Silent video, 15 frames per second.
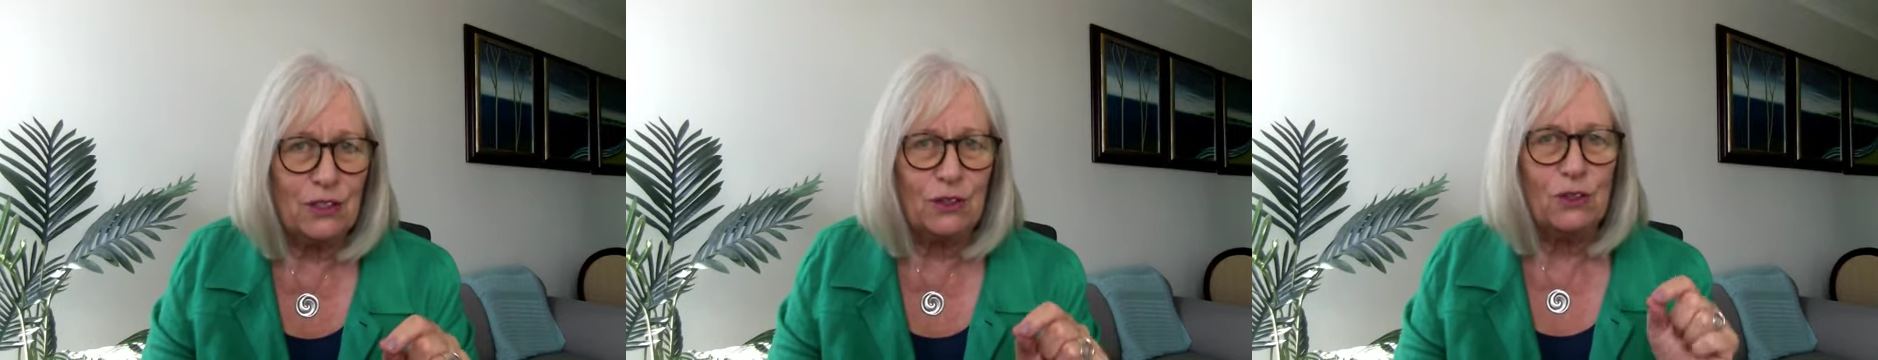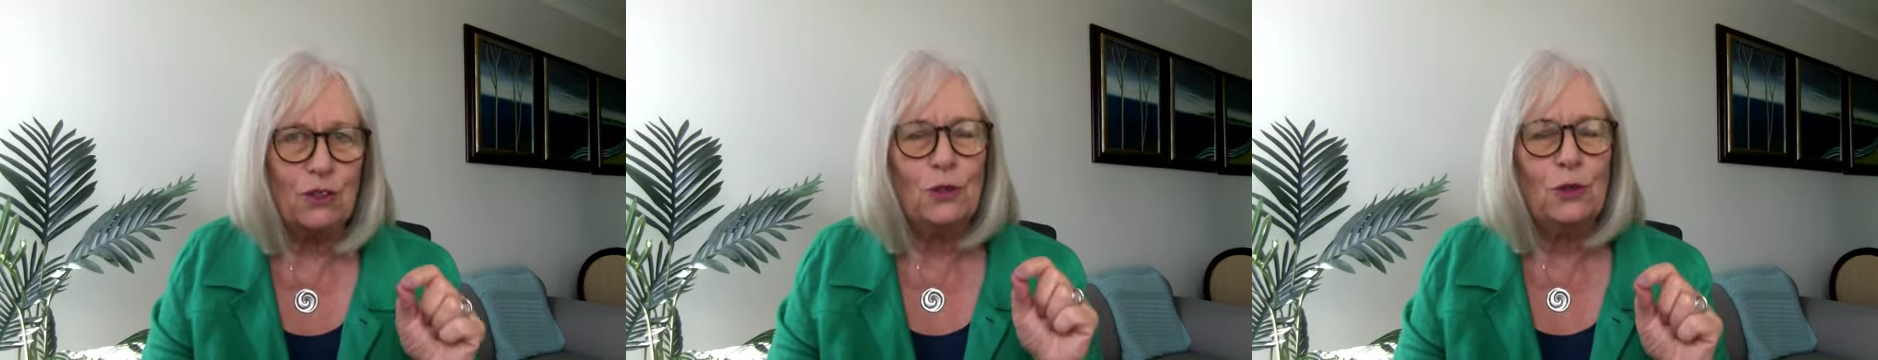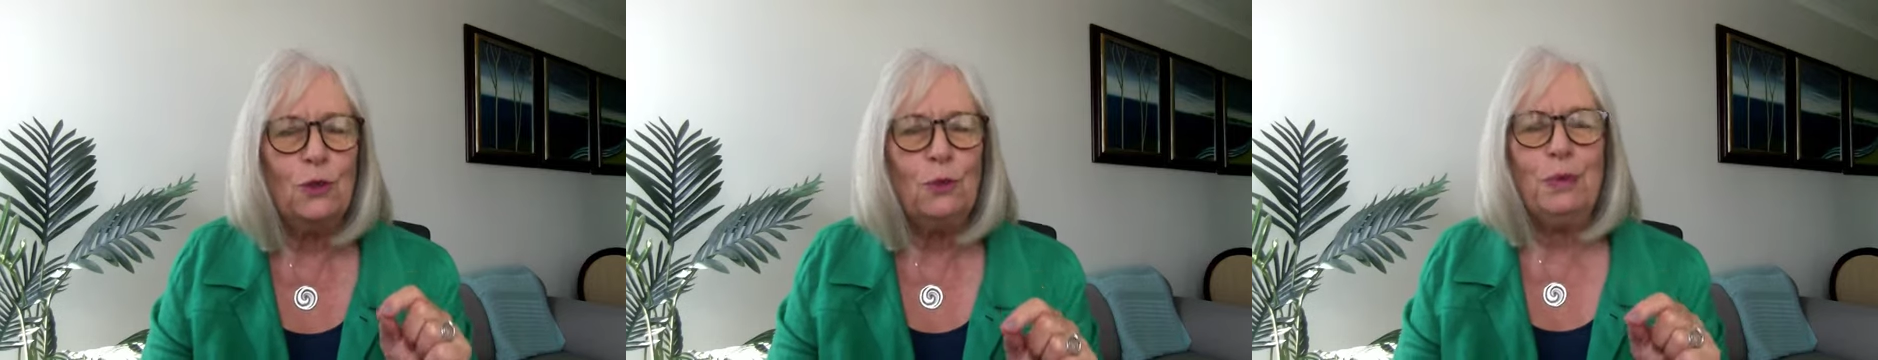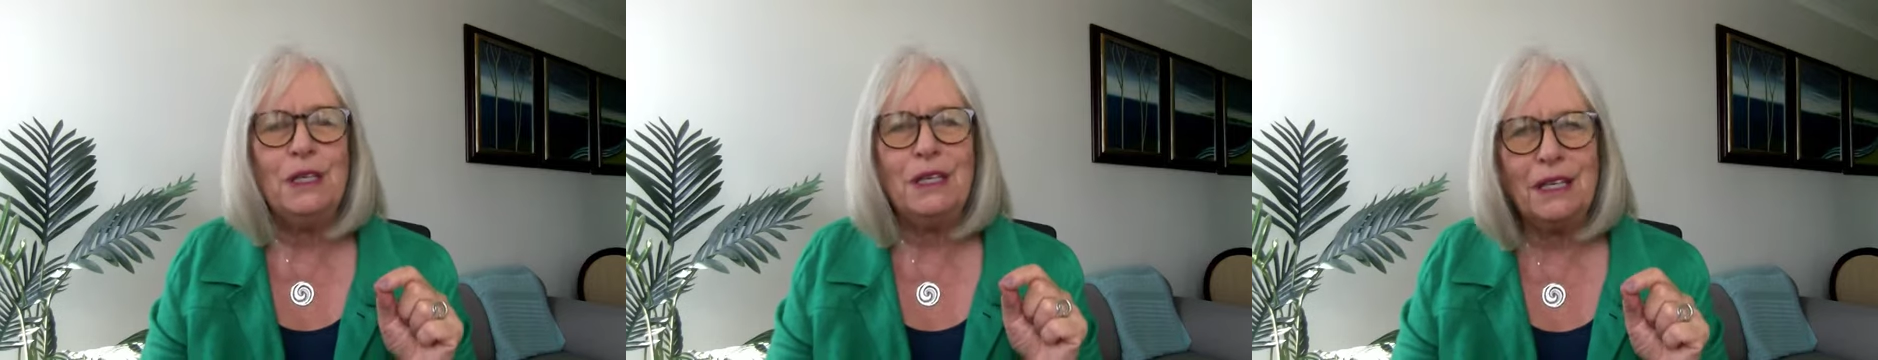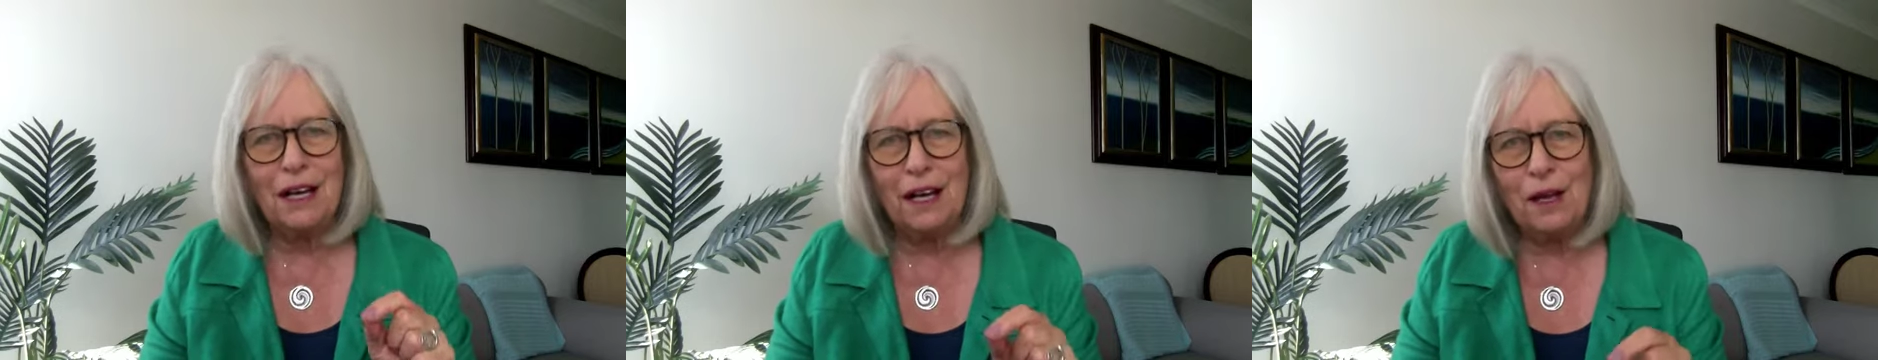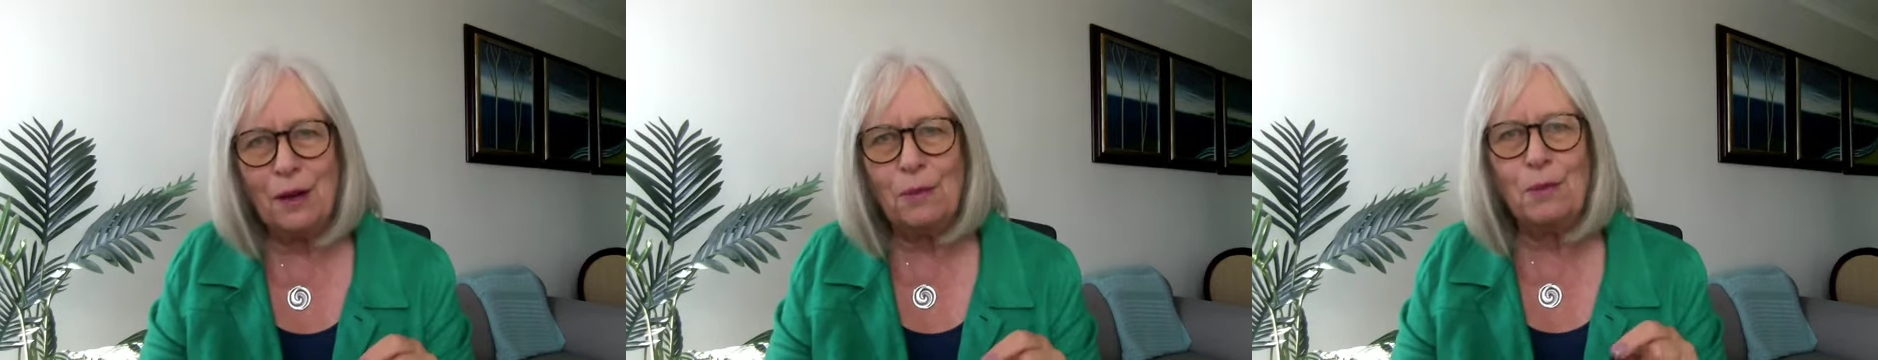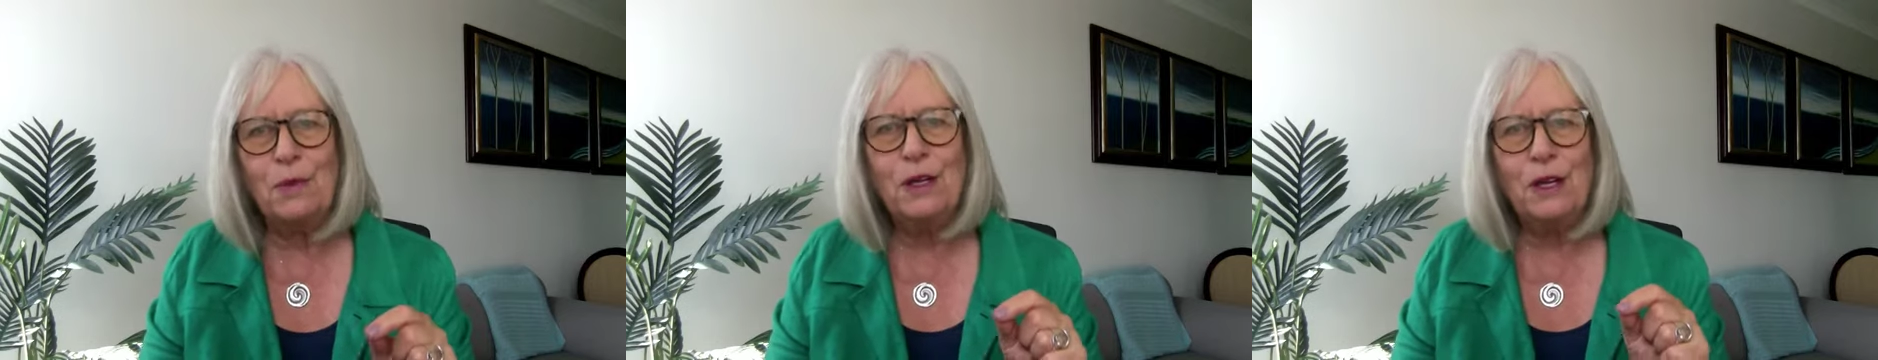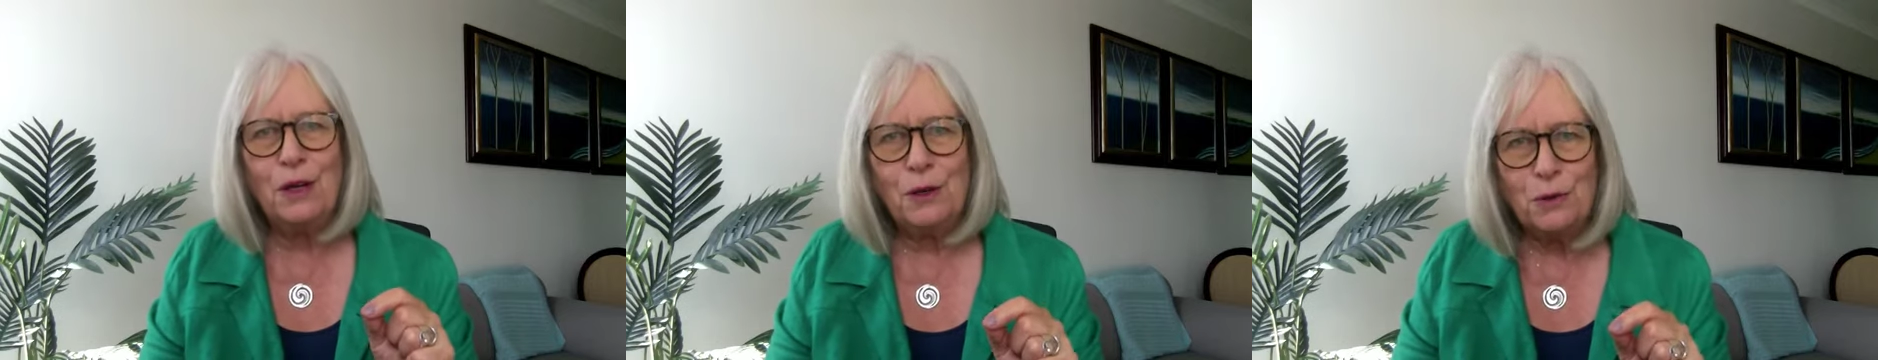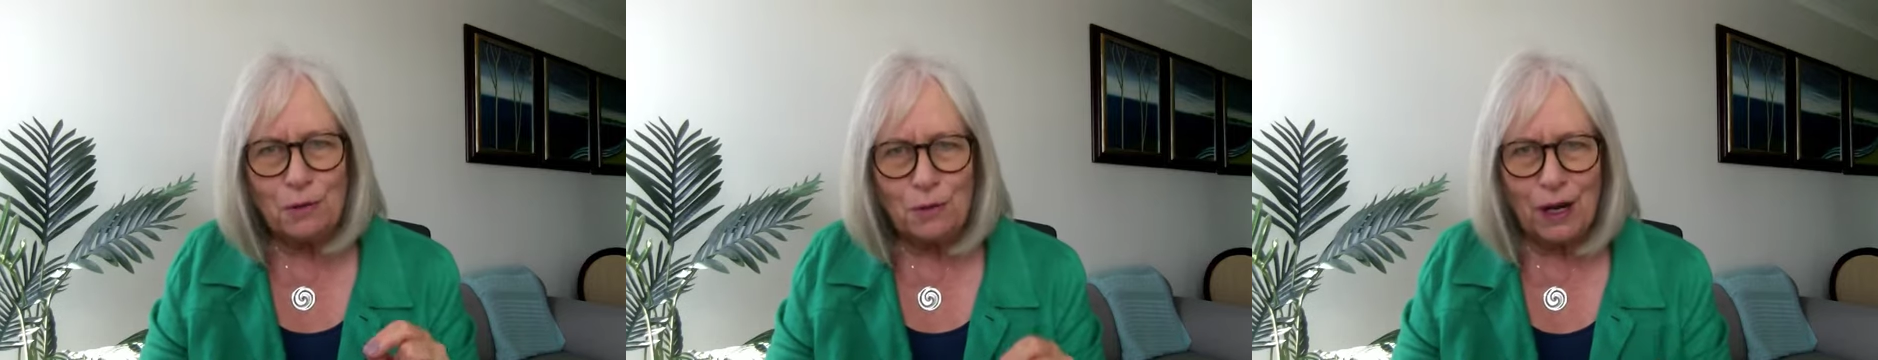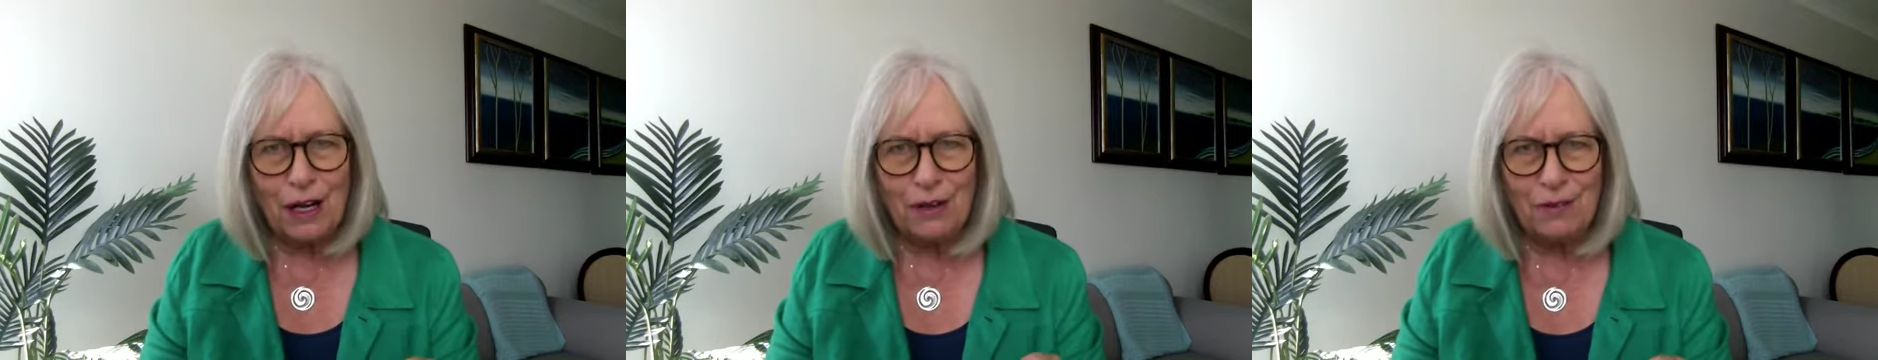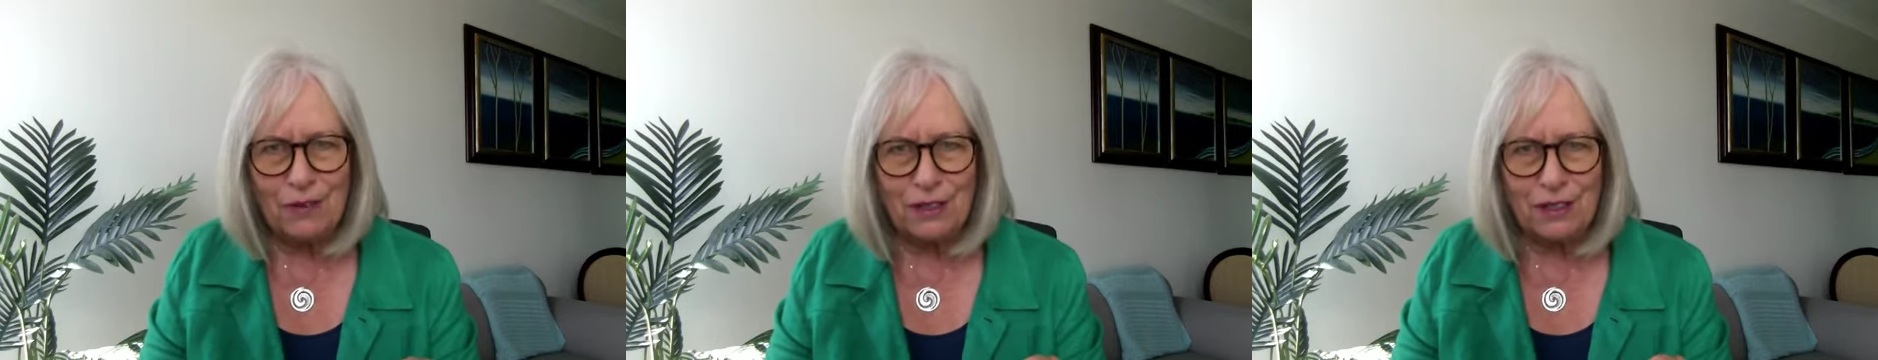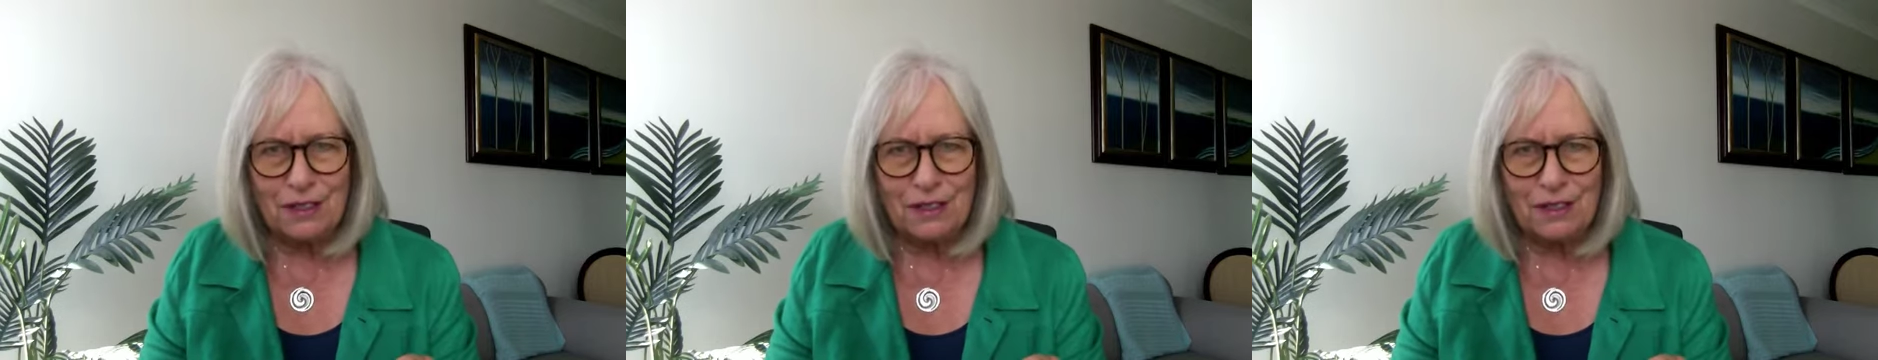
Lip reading: You'll become relevant.